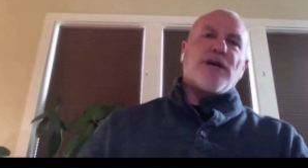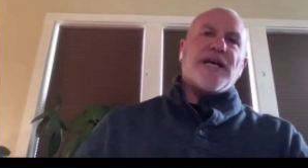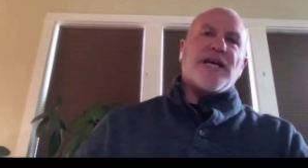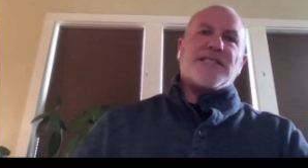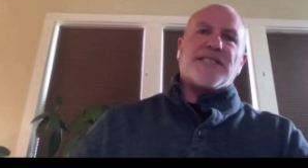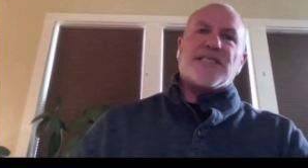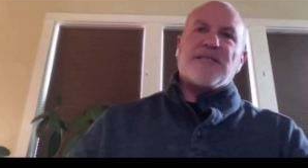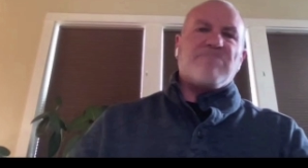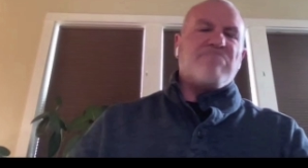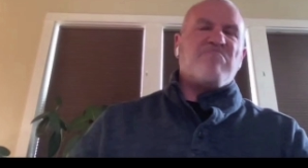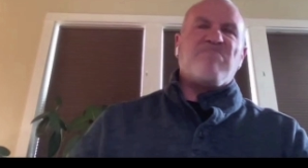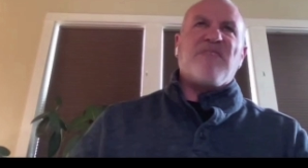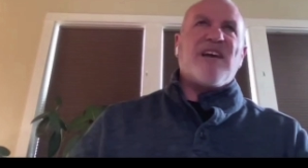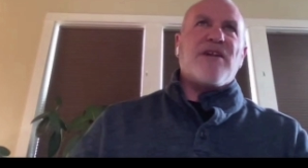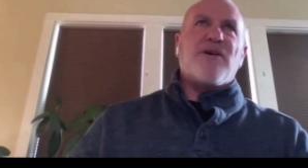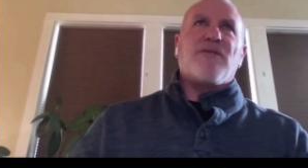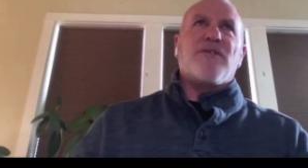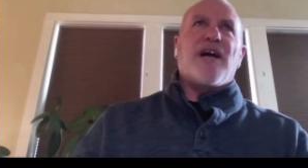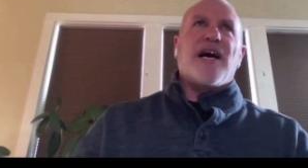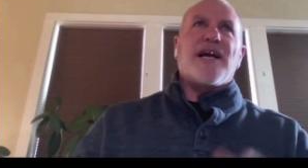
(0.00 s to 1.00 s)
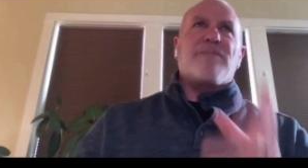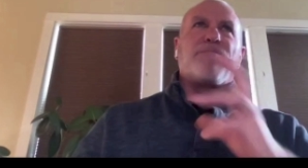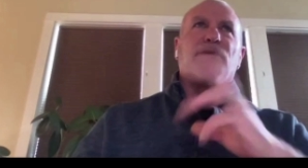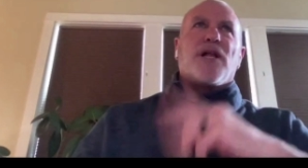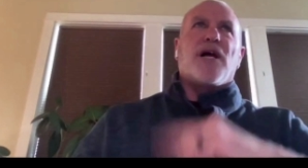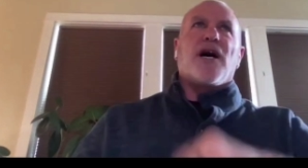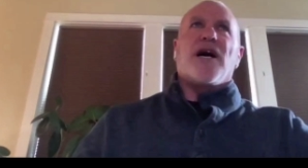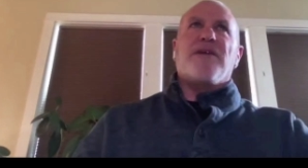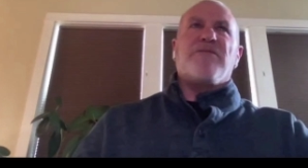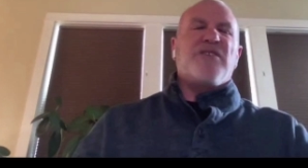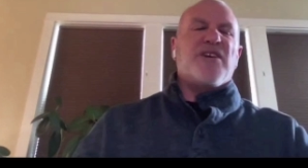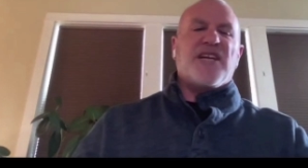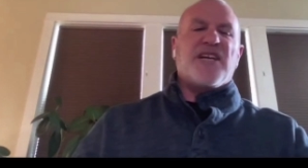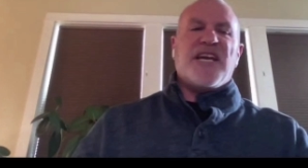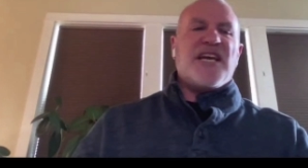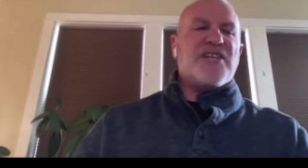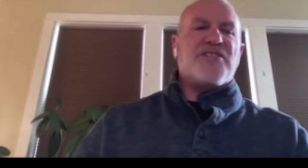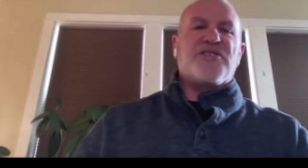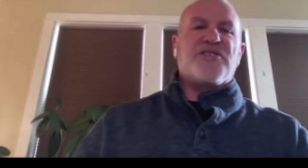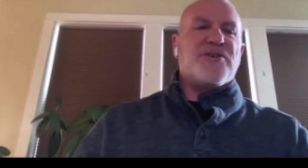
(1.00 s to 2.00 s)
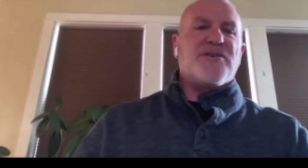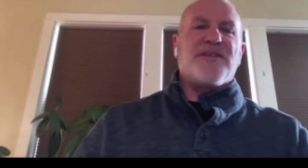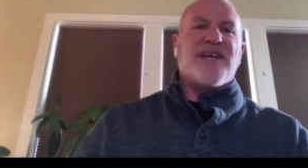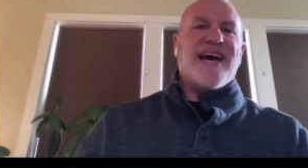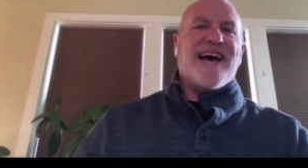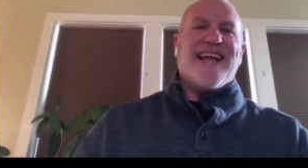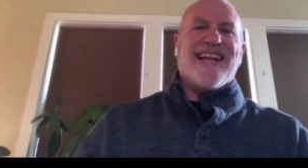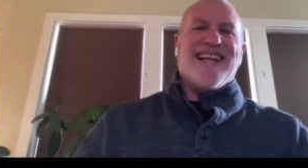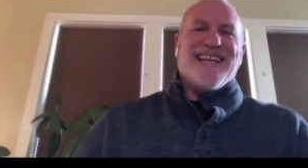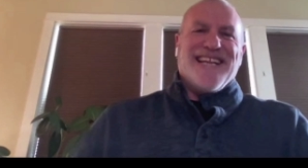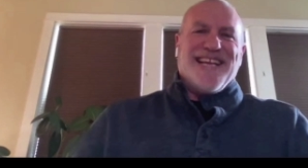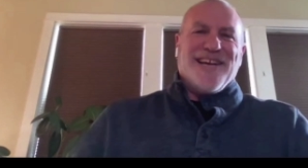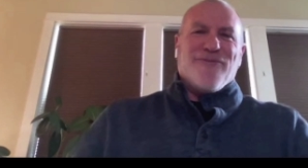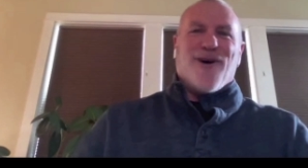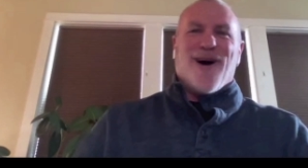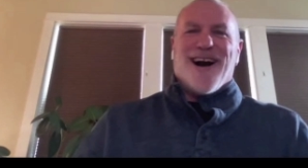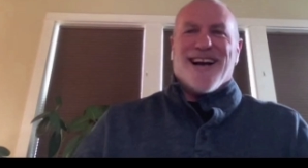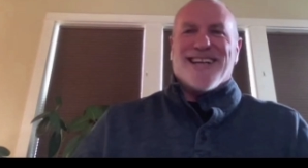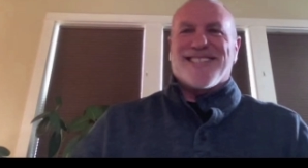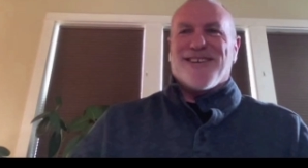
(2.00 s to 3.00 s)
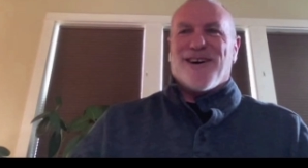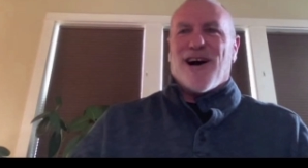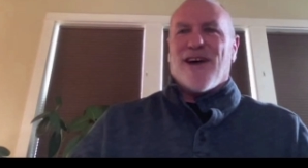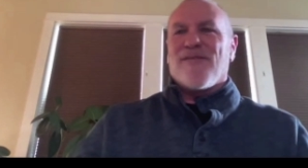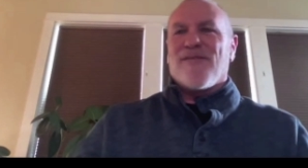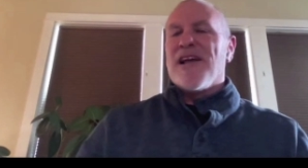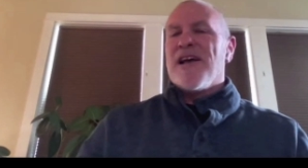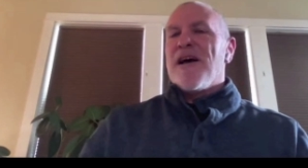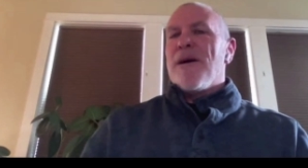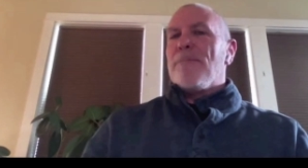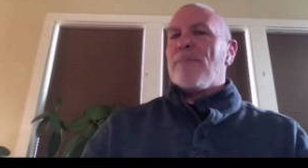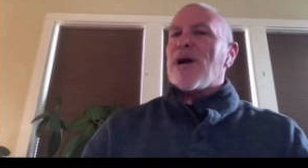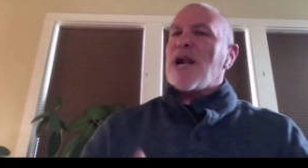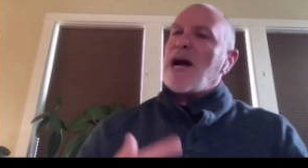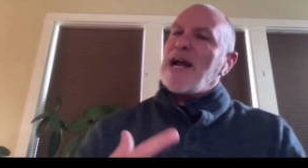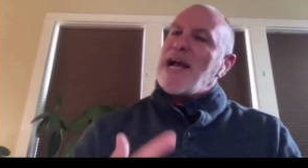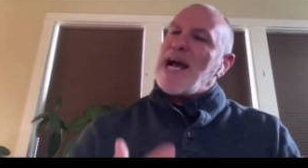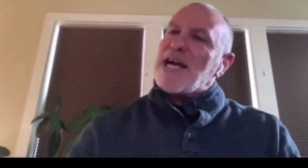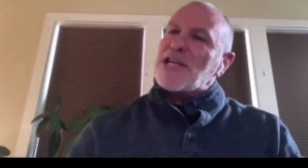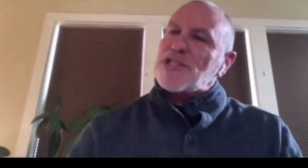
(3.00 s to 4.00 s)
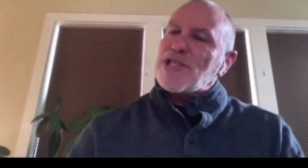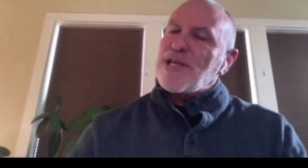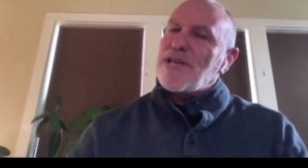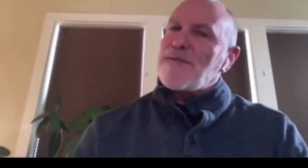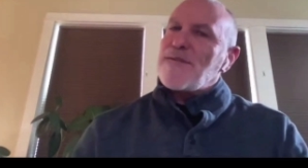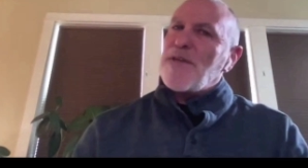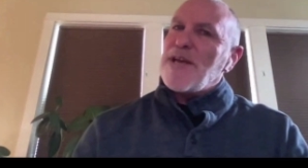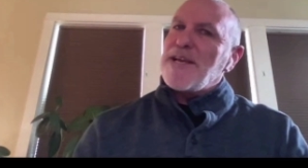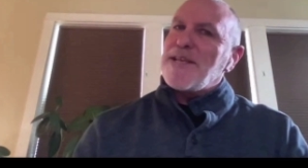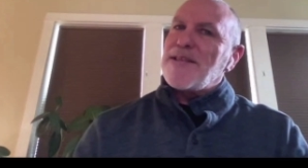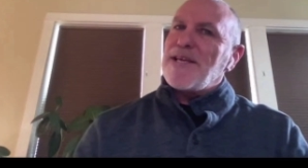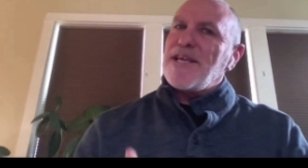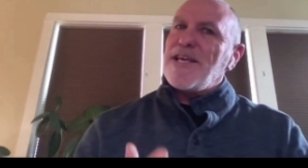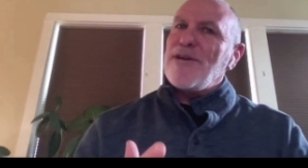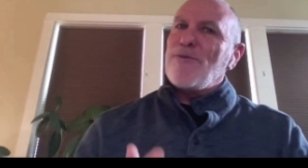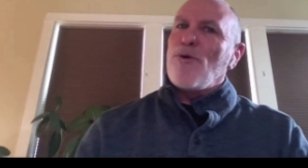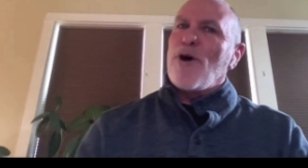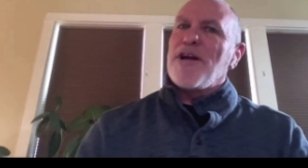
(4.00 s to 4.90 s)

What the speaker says: Brits, they don't like blood. You can't do that. And he walked off. But I actually think that he